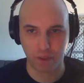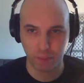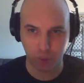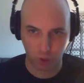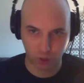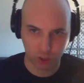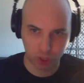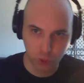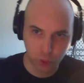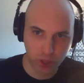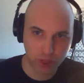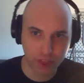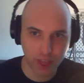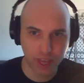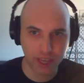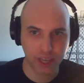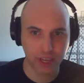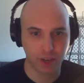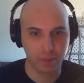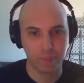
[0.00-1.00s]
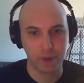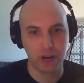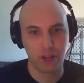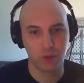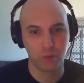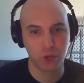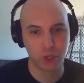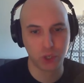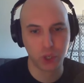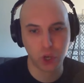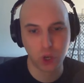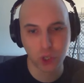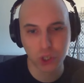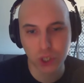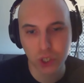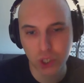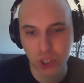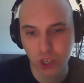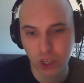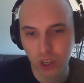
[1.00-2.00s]
them both do a thing and compare the
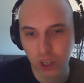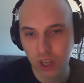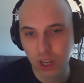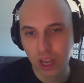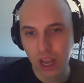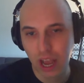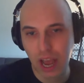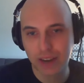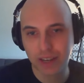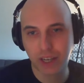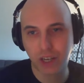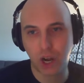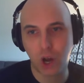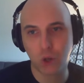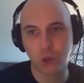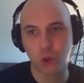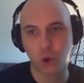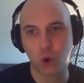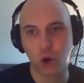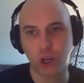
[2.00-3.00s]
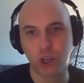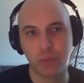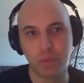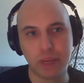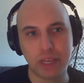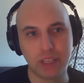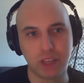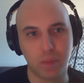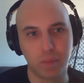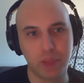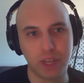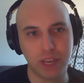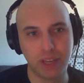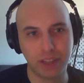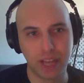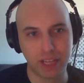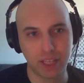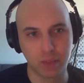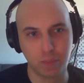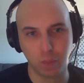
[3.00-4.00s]
results. And it can also, or it could be something
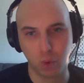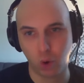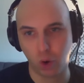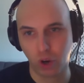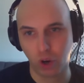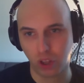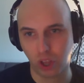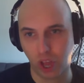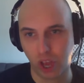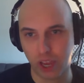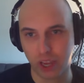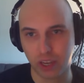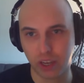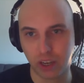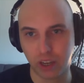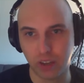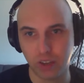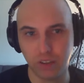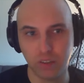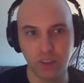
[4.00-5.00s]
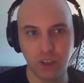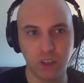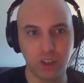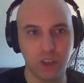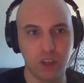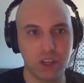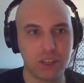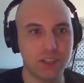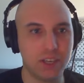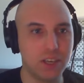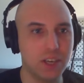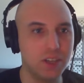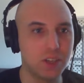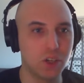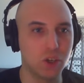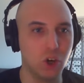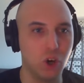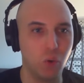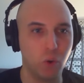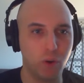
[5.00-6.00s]
that's more like
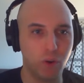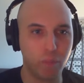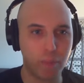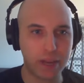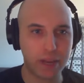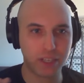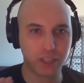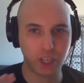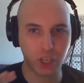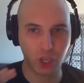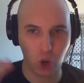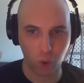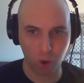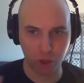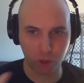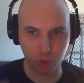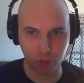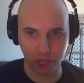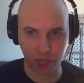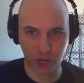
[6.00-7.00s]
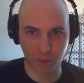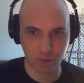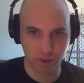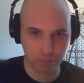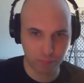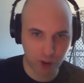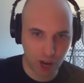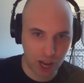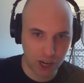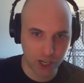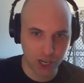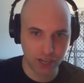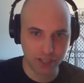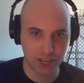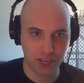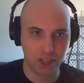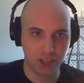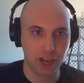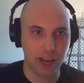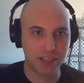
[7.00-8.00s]
statistical, where we're basically going through like a number of projects
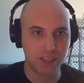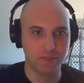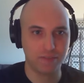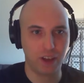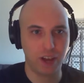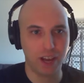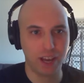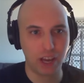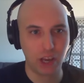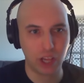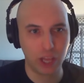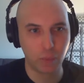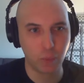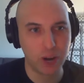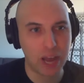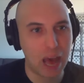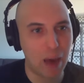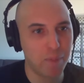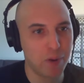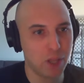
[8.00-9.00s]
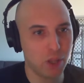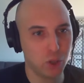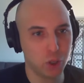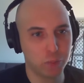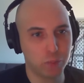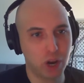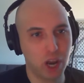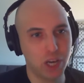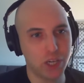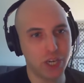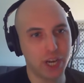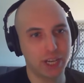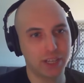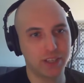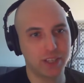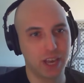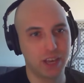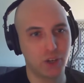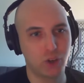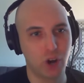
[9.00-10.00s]
and classifying like what happened in those
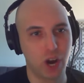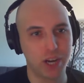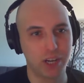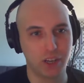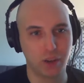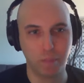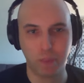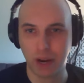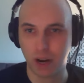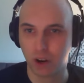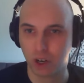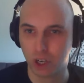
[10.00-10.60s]
projects and trying to compare